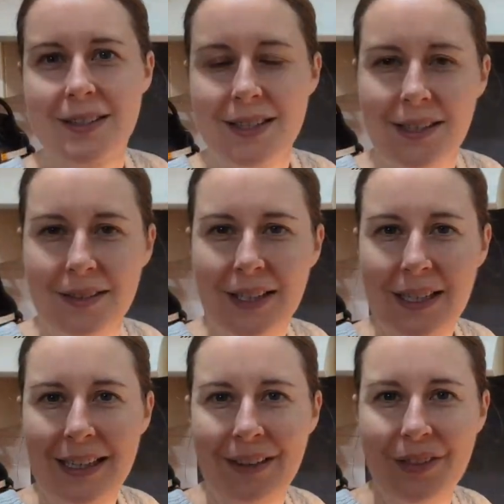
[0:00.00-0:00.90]
So
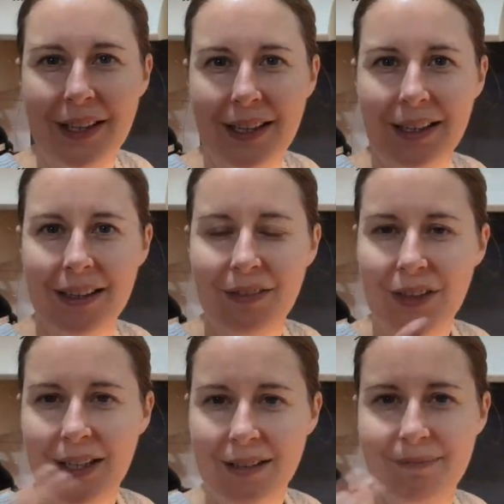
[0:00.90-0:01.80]
if
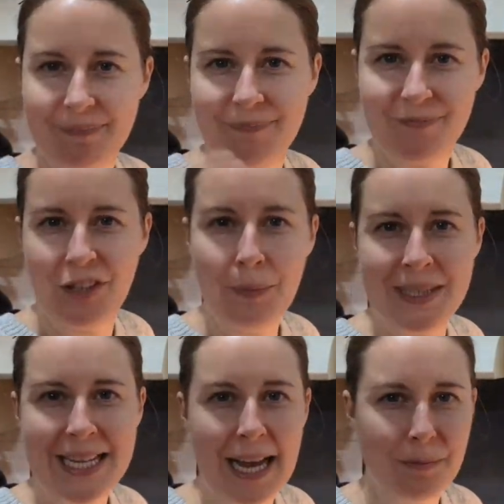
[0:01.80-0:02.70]
the film
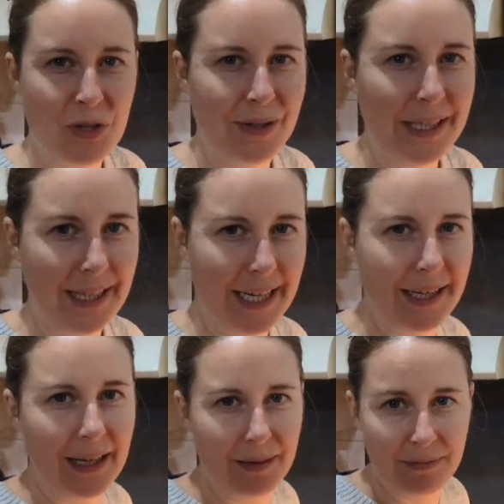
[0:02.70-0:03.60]
is capturing
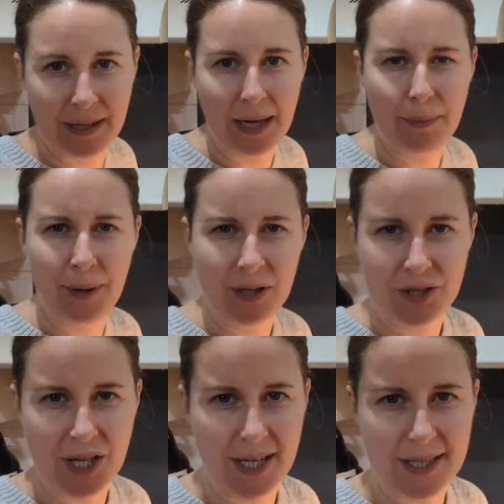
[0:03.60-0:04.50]
that, I
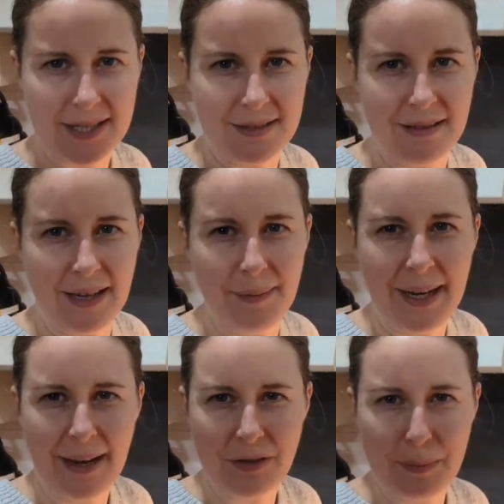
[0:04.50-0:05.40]
apologise. I
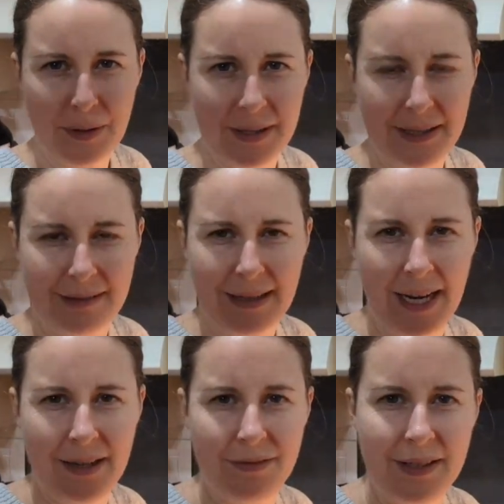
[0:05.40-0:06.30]
might have to put a
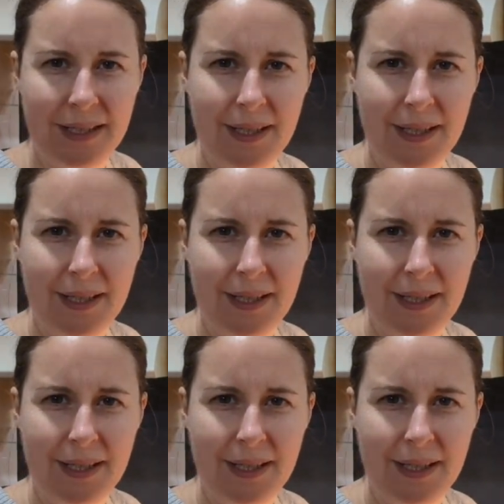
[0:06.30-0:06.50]
kind of